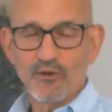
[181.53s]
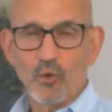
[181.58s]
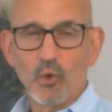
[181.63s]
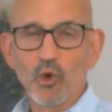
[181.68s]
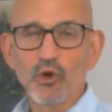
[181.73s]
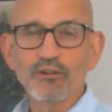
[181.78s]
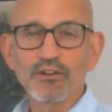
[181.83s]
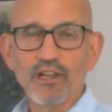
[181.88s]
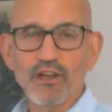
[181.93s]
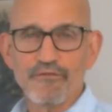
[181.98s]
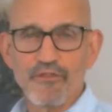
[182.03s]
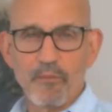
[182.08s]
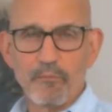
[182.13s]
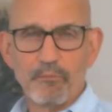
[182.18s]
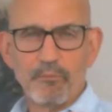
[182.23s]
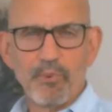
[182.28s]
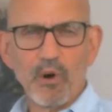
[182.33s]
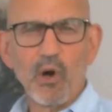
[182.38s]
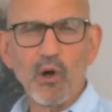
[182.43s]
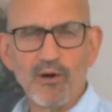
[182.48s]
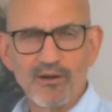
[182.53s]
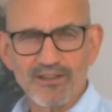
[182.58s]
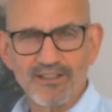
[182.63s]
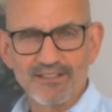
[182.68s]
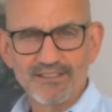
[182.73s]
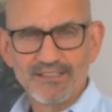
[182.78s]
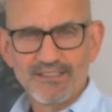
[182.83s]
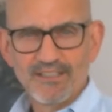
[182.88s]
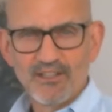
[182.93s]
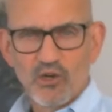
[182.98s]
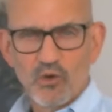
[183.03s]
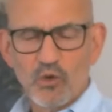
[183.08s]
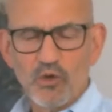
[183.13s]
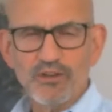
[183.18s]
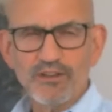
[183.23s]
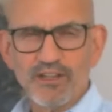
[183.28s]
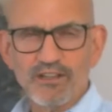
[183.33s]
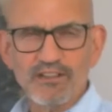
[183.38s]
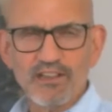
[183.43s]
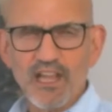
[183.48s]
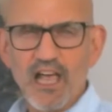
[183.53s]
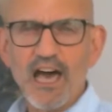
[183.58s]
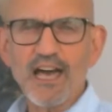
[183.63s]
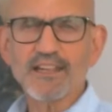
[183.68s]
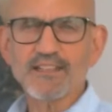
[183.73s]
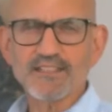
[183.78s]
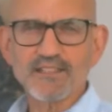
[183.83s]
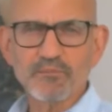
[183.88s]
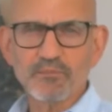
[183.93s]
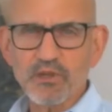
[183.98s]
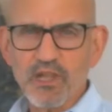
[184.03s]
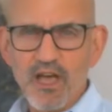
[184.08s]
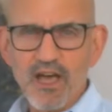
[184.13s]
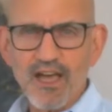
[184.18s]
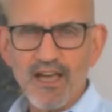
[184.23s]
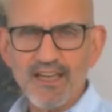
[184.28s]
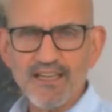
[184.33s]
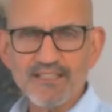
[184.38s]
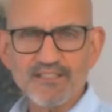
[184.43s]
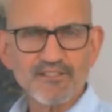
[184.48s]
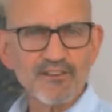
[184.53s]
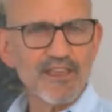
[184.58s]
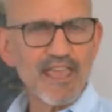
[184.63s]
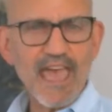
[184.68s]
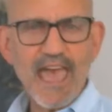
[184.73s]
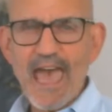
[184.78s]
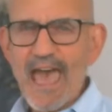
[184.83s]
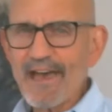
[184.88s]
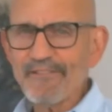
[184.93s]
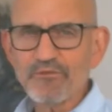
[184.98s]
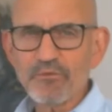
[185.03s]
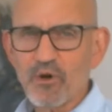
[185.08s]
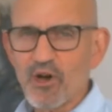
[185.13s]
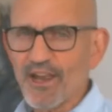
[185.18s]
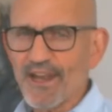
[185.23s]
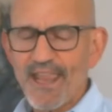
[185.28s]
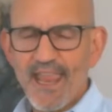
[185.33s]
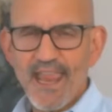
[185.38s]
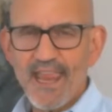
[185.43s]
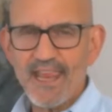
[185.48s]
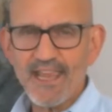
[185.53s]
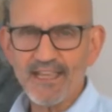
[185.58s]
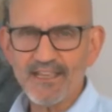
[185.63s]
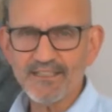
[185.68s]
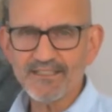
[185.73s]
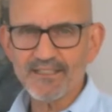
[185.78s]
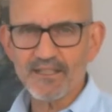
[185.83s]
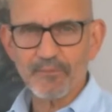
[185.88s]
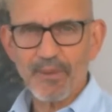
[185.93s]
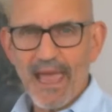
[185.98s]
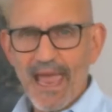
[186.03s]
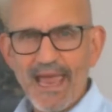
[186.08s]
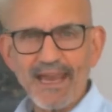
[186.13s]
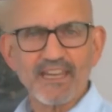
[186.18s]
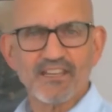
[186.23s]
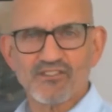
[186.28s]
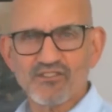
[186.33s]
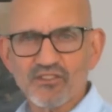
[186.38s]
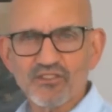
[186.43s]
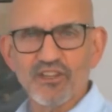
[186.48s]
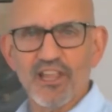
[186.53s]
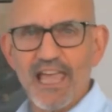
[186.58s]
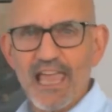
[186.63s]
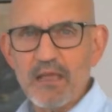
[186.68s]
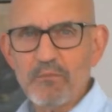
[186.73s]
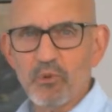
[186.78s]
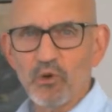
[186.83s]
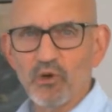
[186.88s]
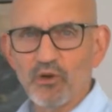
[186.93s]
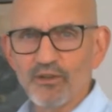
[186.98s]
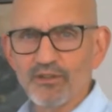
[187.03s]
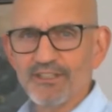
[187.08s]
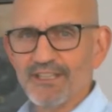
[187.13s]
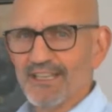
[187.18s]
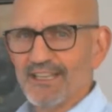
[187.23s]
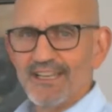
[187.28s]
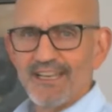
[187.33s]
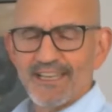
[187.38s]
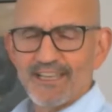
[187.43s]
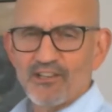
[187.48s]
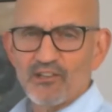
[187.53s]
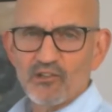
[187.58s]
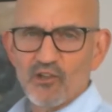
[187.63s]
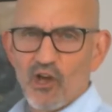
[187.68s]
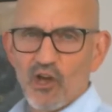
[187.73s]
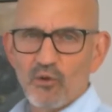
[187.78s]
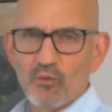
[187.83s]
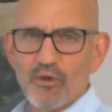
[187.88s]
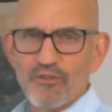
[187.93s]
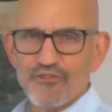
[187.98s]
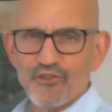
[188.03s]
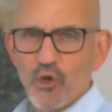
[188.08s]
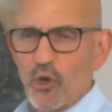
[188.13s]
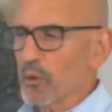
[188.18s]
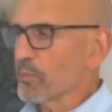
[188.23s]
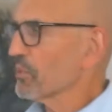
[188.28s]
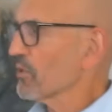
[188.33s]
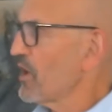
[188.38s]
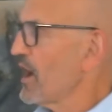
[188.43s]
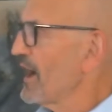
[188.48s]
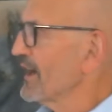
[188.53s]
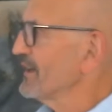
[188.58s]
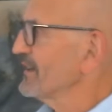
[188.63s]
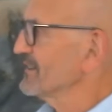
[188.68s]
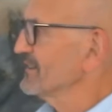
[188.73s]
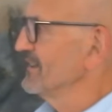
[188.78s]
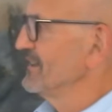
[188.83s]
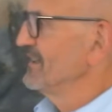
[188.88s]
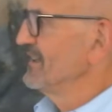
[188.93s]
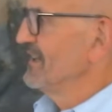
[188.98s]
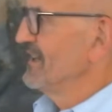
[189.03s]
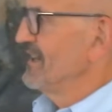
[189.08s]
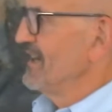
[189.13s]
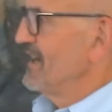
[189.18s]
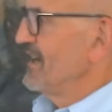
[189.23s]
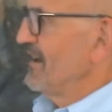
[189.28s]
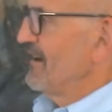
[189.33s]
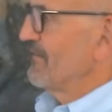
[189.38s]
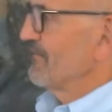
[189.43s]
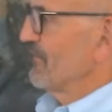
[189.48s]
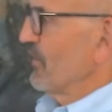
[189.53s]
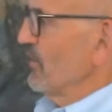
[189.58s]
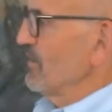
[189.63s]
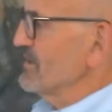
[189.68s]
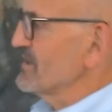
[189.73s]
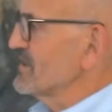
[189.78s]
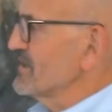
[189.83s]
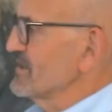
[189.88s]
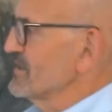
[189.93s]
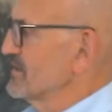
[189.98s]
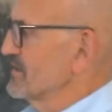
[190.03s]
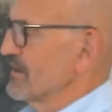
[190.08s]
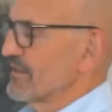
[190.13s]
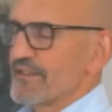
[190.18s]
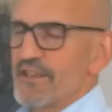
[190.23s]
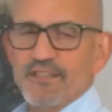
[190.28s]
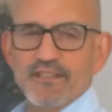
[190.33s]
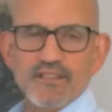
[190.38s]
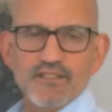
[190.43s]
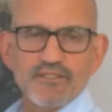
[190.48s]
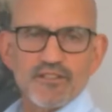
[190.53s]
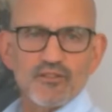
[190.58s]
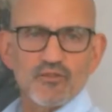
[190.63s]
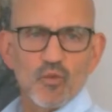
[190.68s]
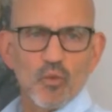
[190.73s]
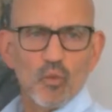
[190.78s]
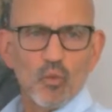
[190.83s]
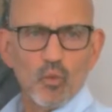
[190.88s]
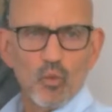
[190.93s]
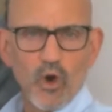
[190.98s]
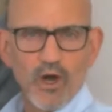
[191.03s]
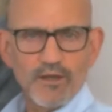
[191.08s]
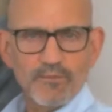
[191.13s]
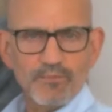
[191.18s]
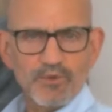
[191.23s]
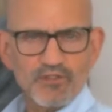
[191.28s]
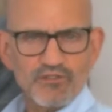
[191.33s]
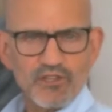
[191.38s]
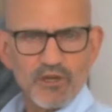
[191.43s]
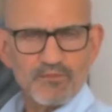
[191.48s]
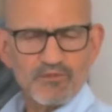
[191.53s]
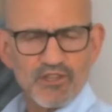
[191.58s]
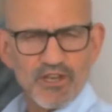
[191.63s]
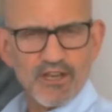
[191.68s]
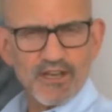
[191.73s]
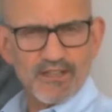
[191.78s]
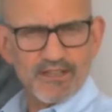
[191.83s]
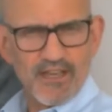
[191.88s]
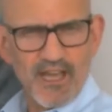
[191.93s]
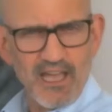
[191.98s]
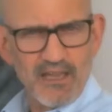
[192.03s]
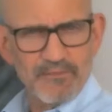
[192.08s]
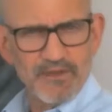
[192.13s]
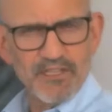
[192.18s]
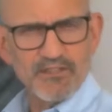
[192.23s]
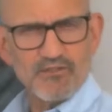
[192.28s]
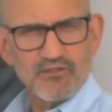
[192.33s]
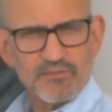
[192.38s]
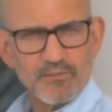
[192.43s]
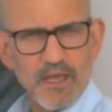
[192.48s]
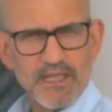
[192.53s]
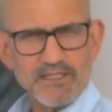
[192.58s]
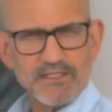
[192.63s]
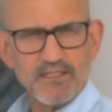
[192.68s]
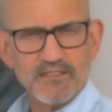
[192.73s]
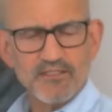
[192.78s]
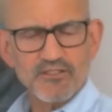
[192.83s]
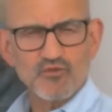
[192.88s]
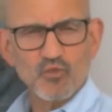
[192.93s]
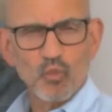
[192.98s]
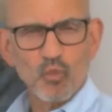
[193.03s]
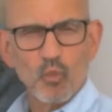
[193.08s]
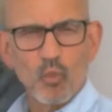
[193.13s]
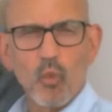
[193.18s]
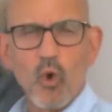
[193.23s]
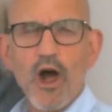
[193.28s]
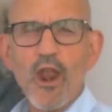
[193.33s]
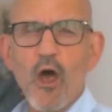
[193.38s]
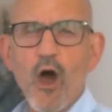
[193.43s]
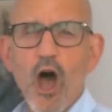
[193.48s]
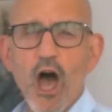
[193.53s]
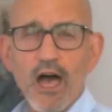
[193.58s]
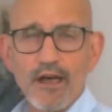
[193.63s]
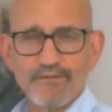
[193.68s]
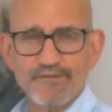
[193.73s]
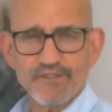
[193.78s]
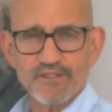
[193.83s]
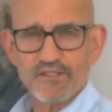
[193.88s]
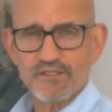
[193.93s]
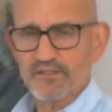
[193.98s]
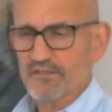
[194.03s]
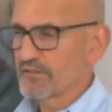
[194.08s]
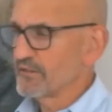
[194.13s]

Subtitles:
ordering of the bulk, ordering a lot of supplies so you have them on hand, the package and label, along with your product, versus this is just one prescription at a time. E2 dispensing is one-offs,